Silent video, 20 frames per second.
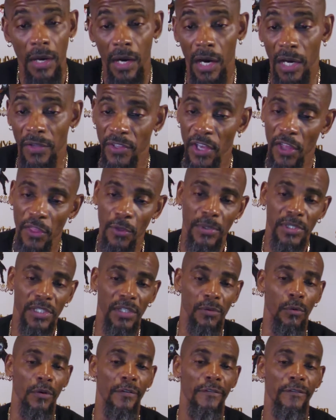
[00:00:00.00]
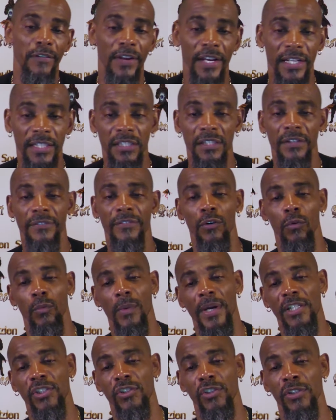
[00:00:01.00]
Another is a reflective
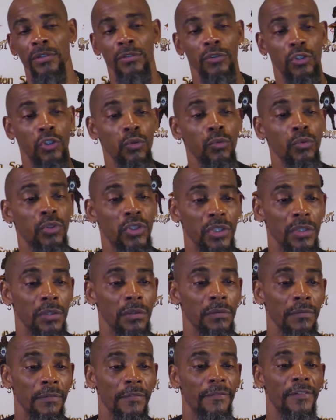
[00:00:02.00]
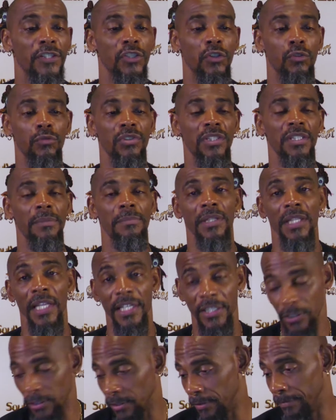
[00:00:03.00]
erection due to physical
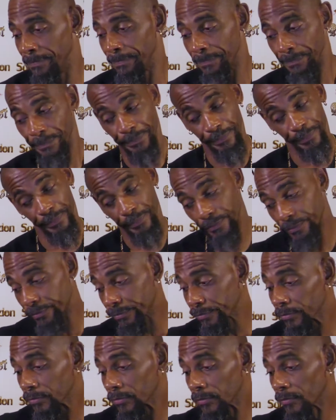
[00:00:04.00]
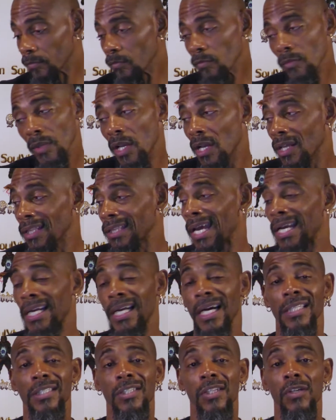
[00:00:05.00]
stimulation. Like
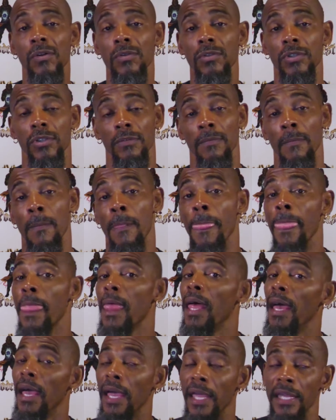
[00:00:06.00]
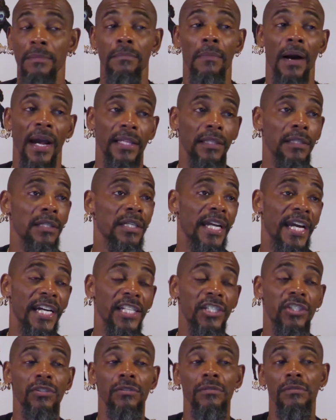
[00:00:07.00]
I told you, he might look
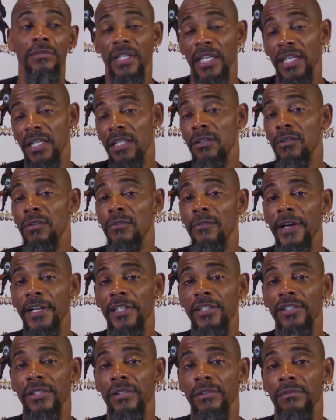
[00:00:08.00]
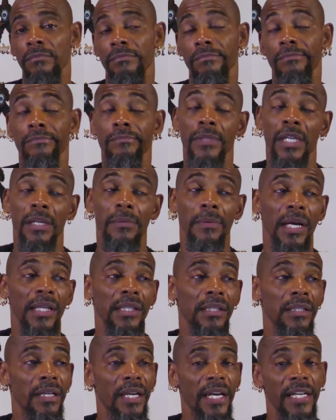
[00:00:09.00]
at you and get an erection. He might
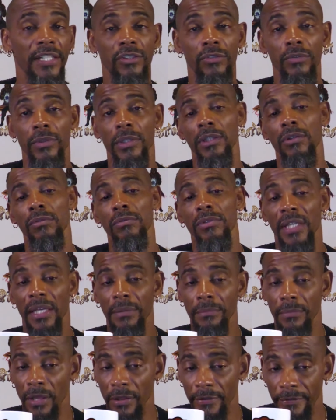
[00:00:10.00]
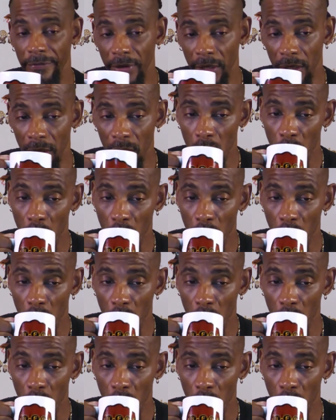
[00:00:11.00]
look at you and lose that motherfucker.